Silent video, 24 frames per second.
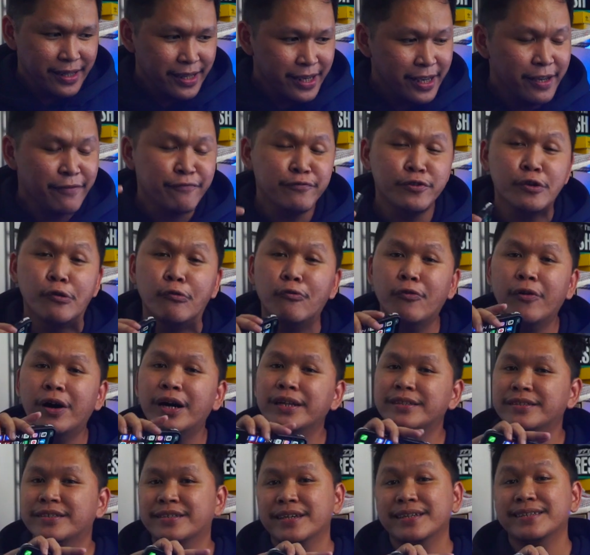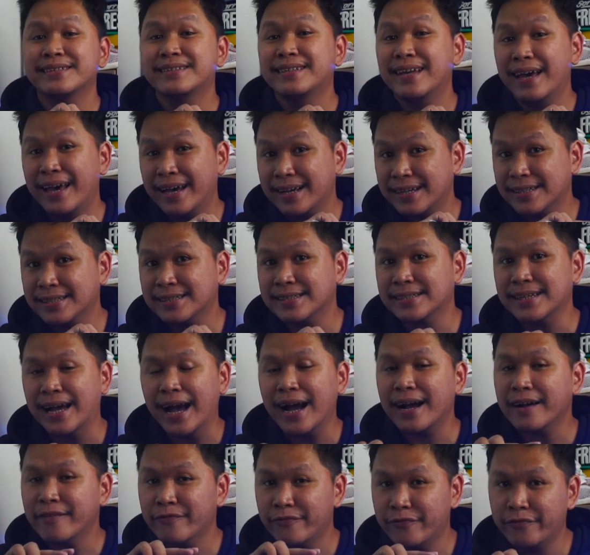if you want just the
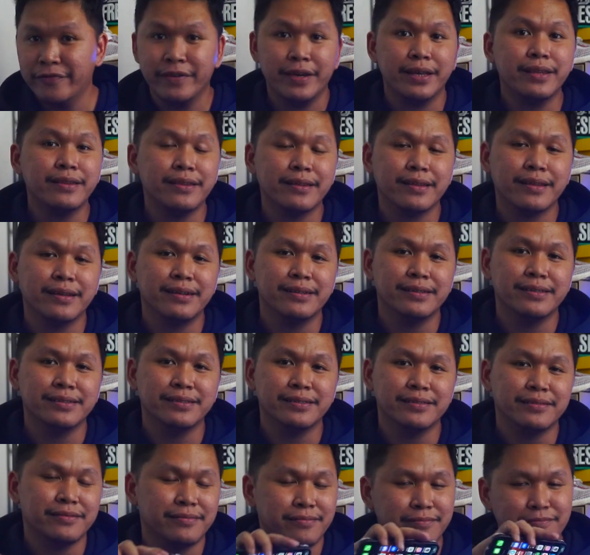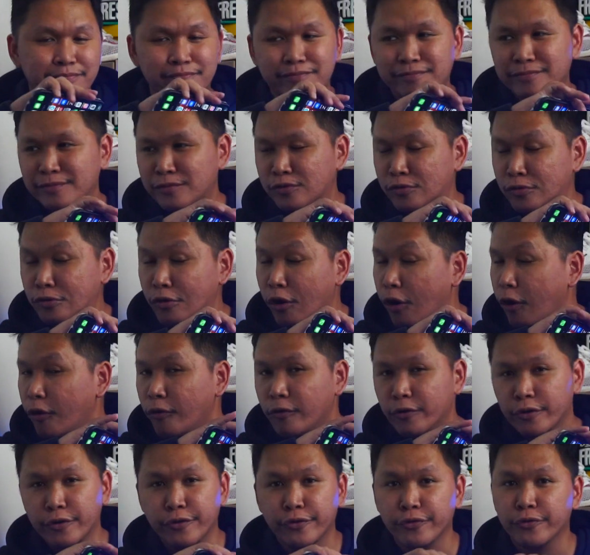exact fit,
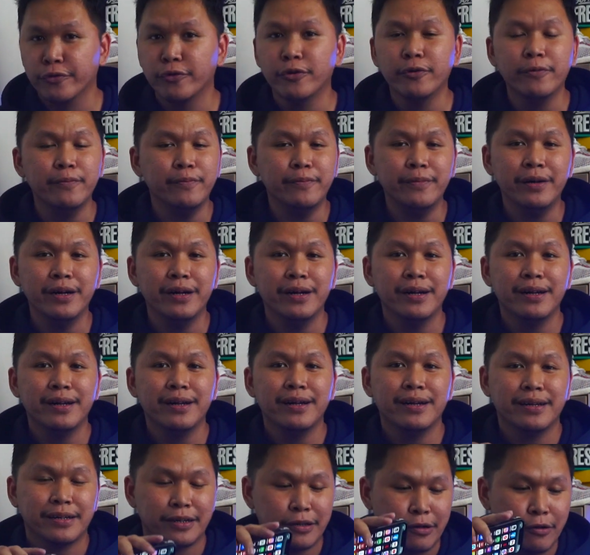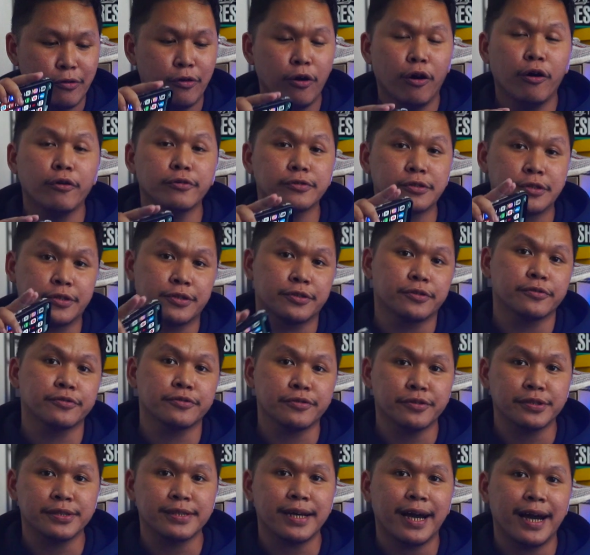no room, go true
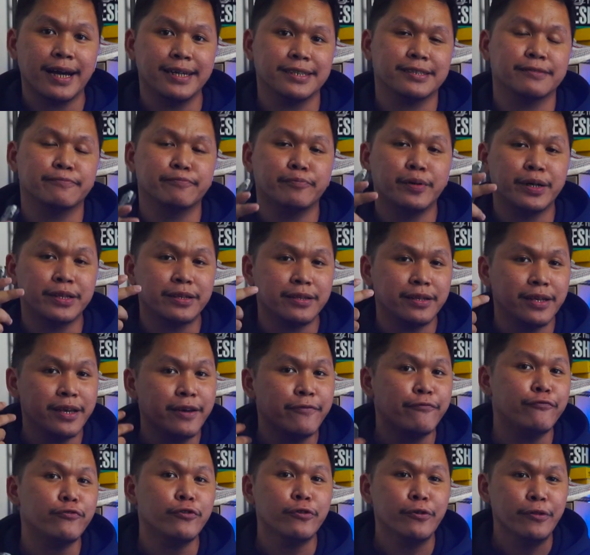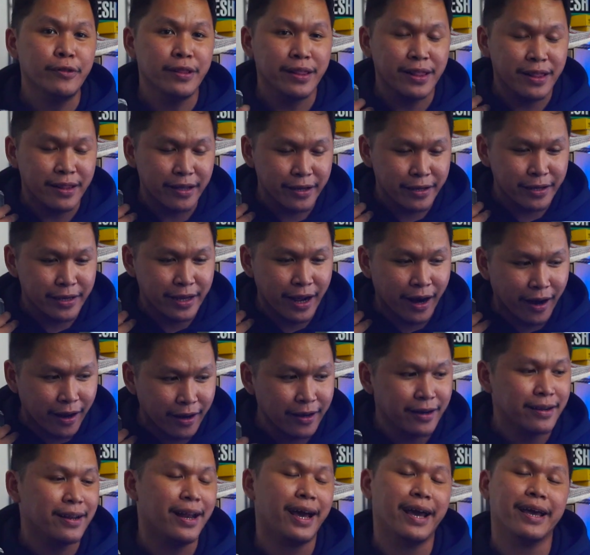to size. But if you
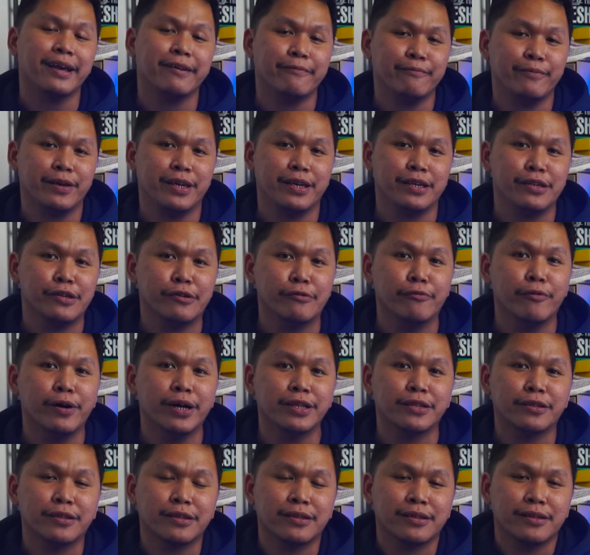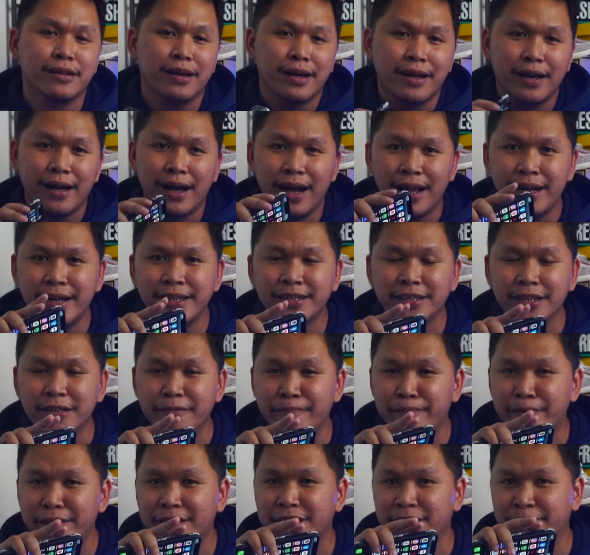are like me, you want a little
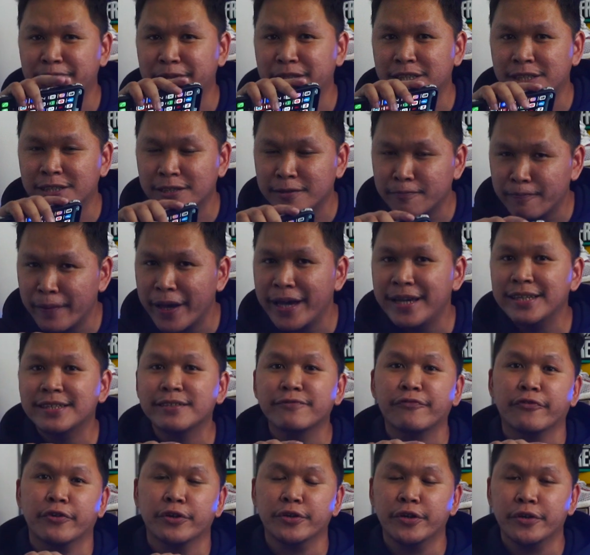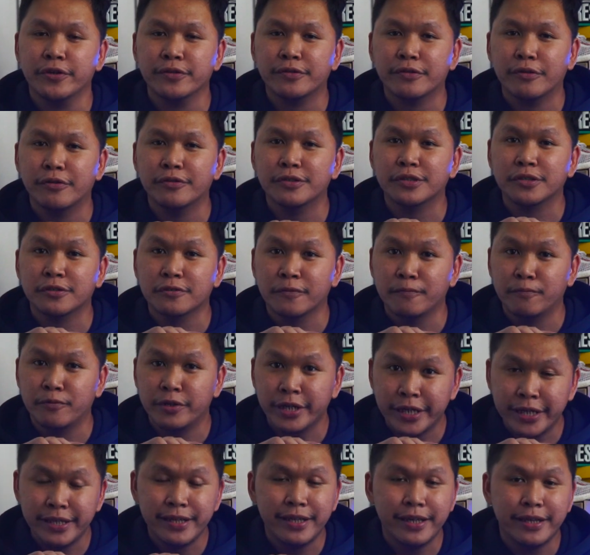bit of space for your toes to
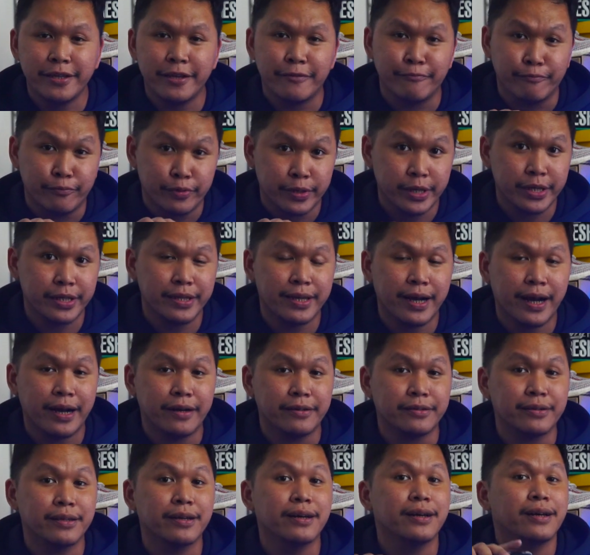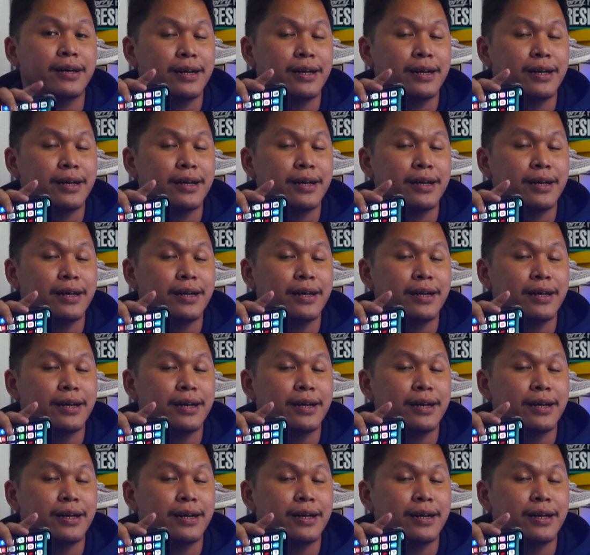breathe in and breathe out,